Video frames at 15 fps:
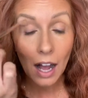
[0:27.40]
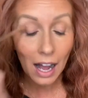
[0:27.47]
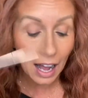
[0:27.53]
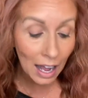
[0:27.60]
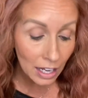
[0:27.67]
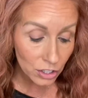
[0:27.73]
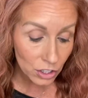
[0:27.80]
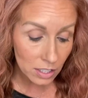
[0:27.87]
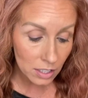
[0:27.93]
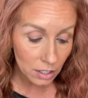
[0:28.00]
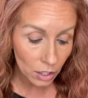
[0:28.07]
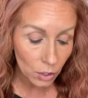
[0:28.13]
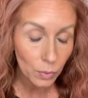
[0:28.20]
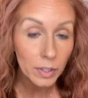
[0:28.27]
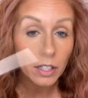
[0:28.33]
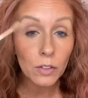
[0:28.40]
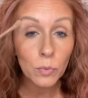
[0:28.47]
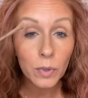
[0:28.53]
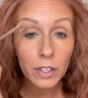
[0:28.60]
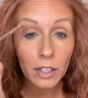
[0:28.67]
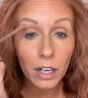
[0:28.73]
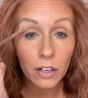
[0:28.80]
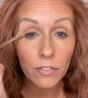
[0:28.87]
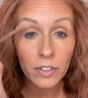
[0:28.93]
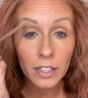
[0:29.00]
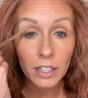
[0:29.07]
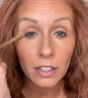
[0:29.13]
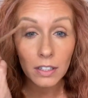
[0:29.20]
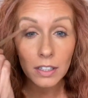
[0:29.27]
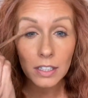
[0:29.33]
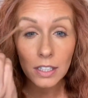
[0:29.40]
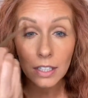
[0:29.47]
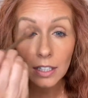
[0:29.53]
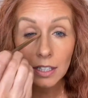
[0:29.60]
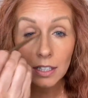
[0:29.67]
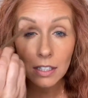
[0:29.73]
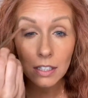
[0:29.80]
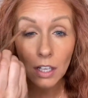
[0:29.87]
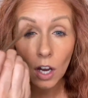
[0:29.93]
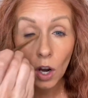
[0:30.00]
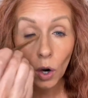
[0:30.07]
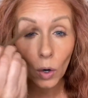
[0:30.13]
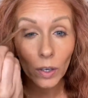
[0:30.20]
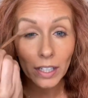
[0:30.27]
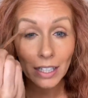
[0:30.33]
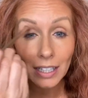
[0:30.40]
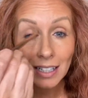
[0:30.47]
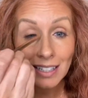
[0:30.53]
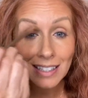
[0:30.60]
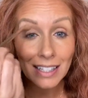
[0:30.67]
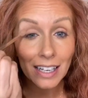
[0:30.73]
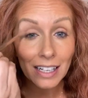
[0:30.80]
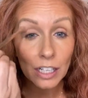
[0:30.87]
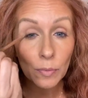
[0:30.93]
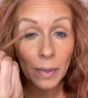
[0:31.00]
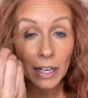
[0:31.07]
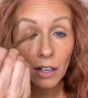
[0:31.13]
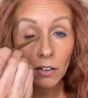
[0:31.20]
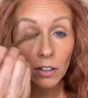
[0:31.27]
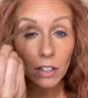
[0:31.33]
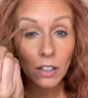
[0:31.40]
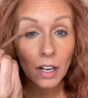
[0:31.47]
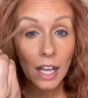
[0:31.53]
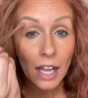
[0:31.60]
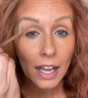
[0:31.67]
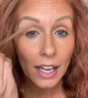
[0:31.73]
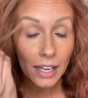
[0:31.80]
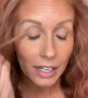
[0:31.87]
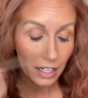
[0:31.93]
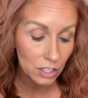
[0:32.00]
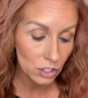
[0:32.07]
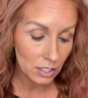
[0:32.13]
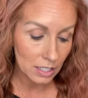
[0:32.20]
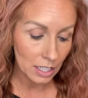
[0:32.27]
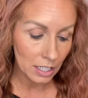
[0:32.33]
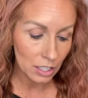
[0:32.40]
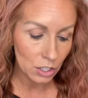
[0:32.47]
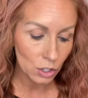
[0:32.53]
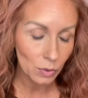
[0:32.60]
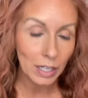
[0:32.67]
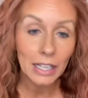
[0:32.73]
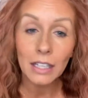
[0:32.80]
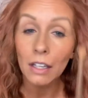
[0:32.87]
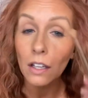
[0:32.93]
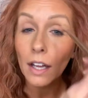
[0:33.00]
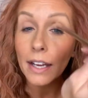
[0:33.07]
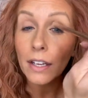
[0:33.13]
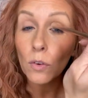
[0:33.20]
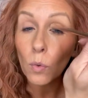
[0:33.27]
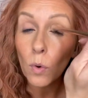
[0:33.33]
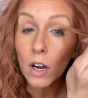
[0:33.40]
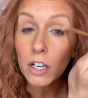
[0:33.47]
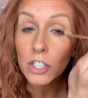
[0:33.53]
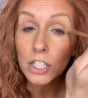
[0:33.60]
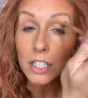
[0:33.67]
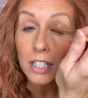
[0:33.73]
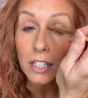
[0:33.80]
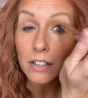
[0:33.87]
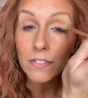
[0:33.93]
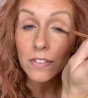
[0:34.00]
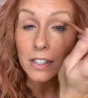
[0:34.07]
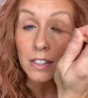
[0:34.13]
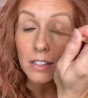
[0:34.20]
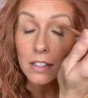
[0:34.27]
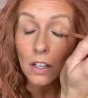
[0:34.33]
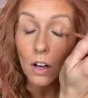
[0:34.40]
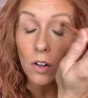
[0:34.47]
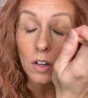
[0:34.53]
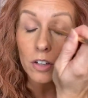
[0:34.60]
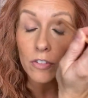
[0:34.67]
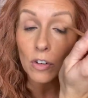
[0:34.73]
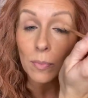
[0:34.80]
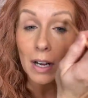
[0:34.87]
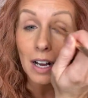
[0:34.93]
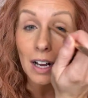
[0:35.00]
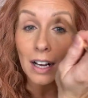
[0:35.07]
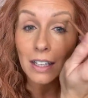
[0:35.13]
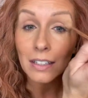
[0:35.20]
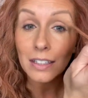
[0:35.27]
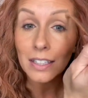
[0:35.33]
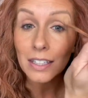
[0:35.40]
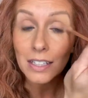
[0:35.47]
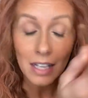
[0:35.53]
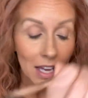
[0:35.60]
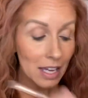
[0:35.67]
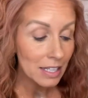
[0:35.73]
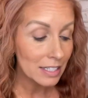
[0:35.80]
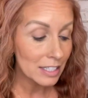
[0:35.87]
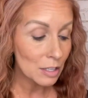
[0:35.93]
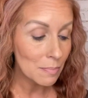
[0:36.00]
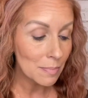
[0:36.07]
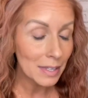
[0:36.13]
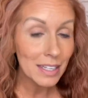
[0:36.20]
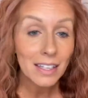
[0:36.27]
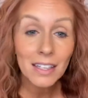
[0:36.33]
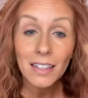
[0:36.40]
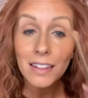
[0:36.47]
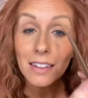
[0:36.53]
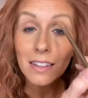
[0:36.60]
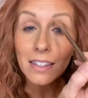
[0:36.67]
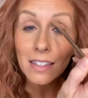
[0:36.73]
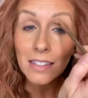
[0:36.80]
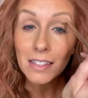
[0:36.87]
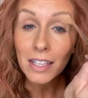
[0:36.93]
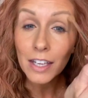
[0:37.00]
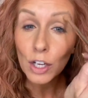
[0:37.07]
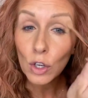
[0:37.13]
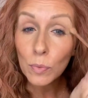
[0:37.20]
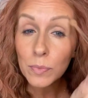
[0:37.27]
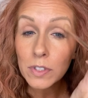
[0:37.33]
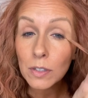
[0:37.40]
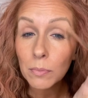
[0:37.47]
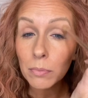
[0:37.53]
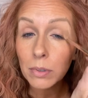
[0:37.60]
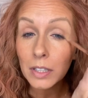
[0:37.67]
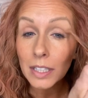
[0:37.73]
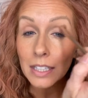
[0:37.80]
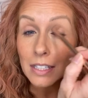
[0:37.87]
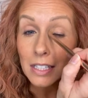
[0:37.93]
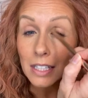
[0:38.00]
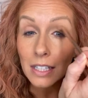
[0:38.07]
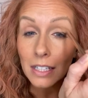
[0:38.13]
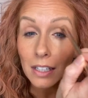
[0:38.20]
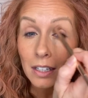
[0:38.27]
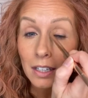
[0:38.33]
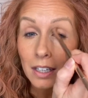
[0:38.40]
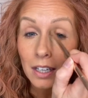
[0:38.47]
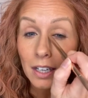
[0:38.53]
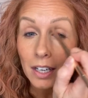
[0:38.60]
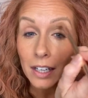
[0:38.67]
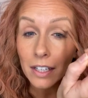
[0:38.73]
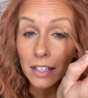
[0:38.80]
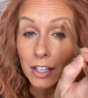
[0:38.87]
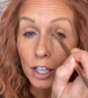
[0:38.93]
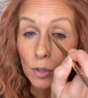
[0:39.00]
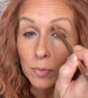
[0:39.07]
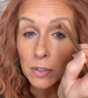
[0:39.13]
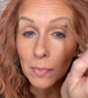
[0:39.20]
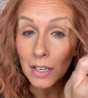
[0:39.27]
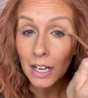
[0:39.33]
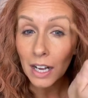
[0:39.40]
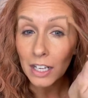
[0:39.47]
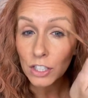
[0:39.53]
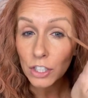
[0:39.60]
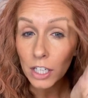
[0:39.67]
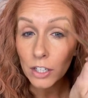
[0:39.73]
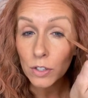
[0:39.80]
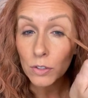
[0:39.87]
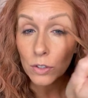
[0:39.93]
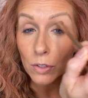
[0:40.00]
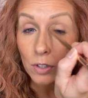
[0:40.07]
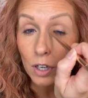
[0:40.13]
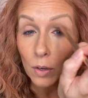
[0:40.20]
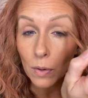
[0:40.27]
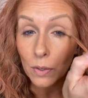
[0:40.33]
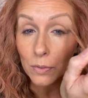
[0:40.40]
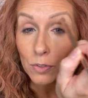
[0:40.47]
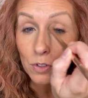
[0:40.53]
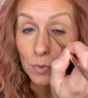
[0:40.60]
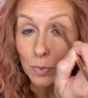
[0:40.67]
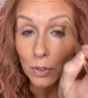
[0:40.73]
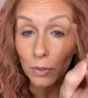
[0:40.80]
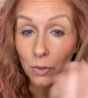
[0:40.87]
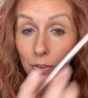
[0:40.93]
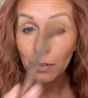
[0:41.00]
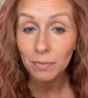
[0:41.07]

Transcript: I just go in with our vanilla dust or any setting powder, and I just kind of do a light washing of this all over my eyelid. To me, this helps blending and it helps my eyeshadow to go on smooth.